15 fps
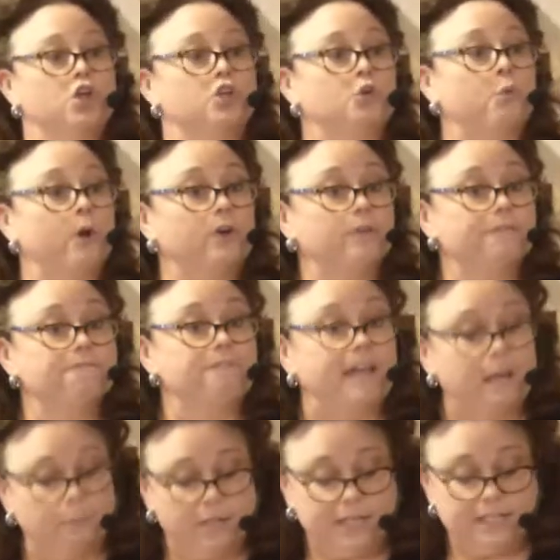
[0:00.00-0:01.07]
to work with
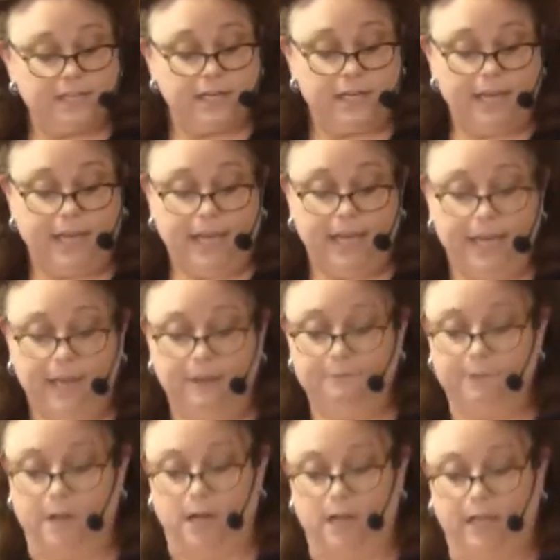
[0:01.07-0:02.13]
families in
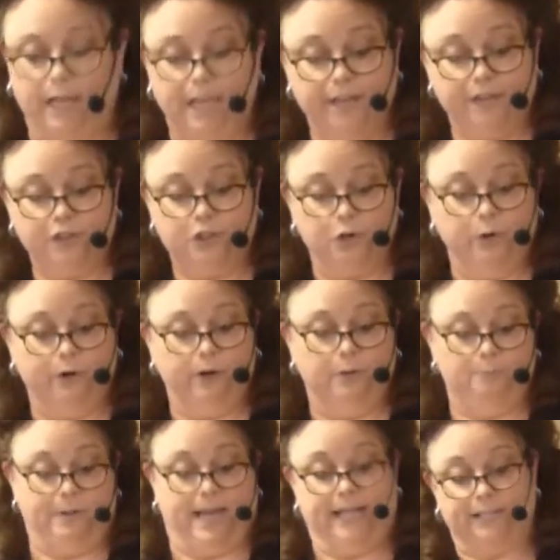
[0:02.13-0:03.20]
need, uh, kids who are
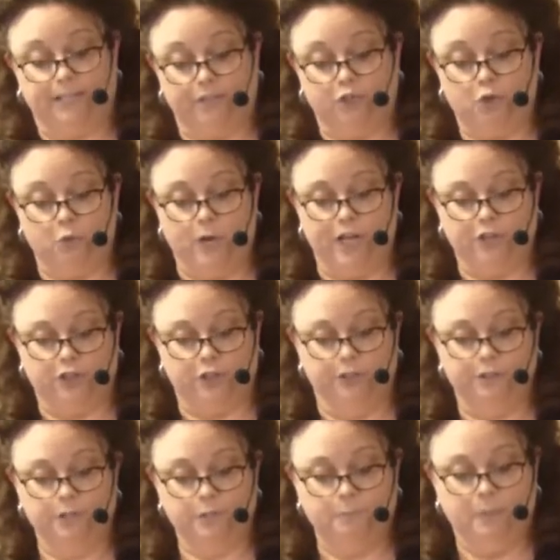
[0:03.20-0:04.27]
in bad
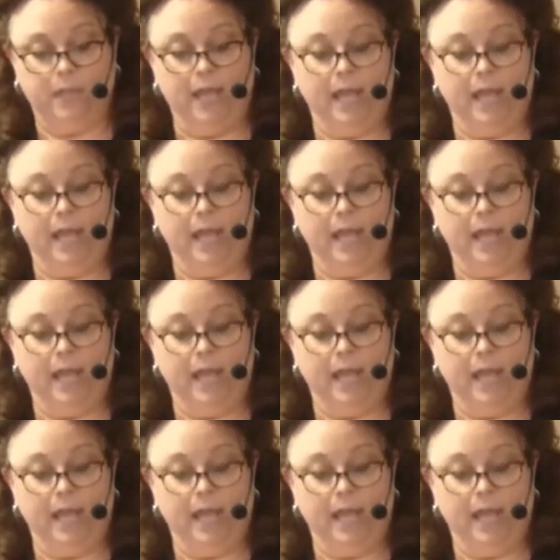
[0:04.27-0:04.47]
situations.